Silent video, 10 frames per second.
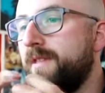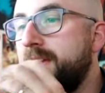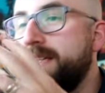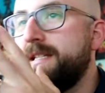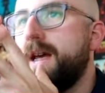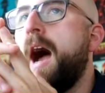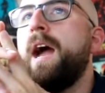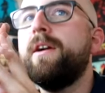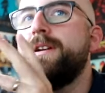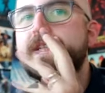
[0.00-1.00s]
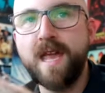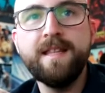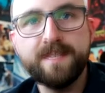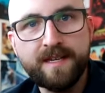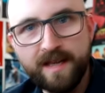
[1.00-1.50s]
the entire
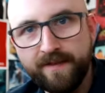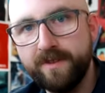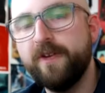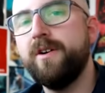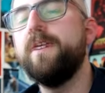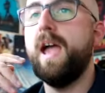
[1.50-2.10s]
intensity of it all,